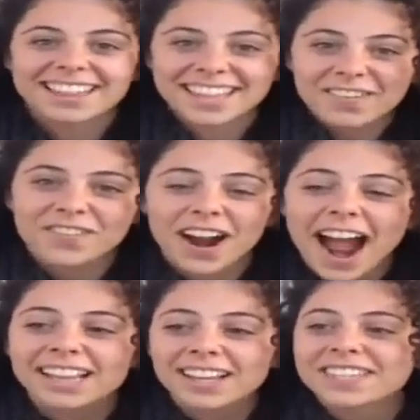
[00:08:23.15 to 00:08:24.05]
and therefore
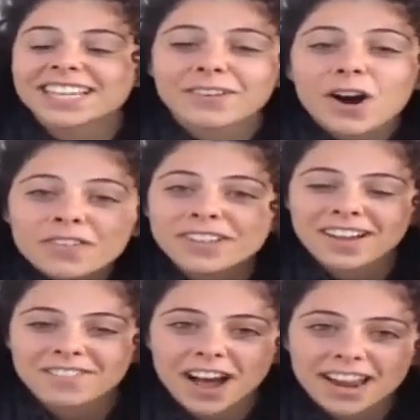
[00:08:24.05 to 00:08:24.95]
I love to give over
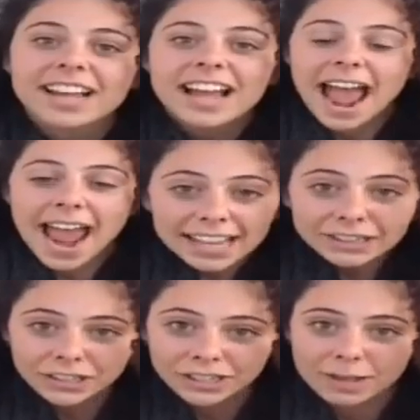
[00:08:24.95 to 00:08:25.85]
that fun
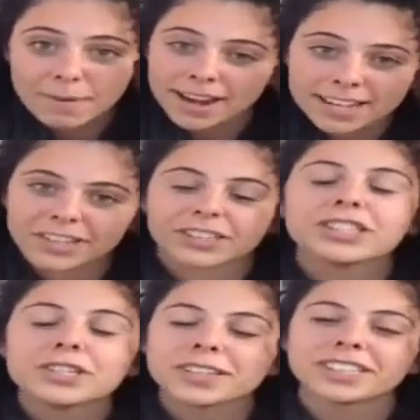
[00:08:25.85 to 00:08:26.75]
and learning about Israel
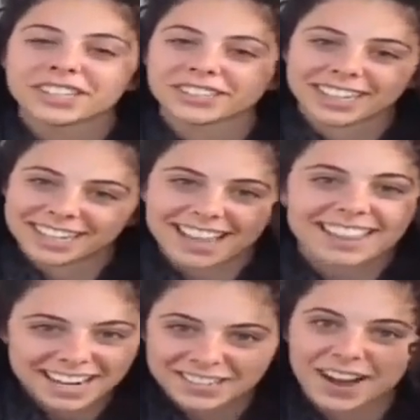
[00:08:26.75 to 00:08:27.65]
to the children,
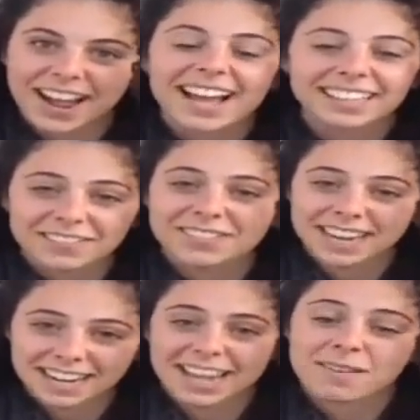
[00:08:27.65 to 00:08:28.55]
and that is why I love
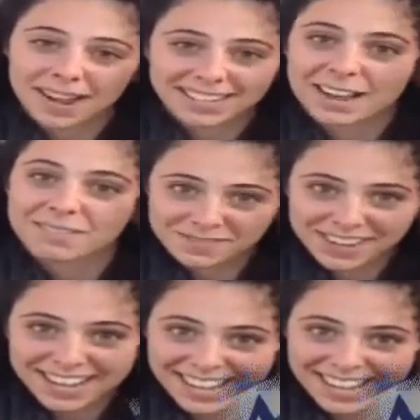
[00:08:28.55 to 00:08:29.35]
to dedicate my time to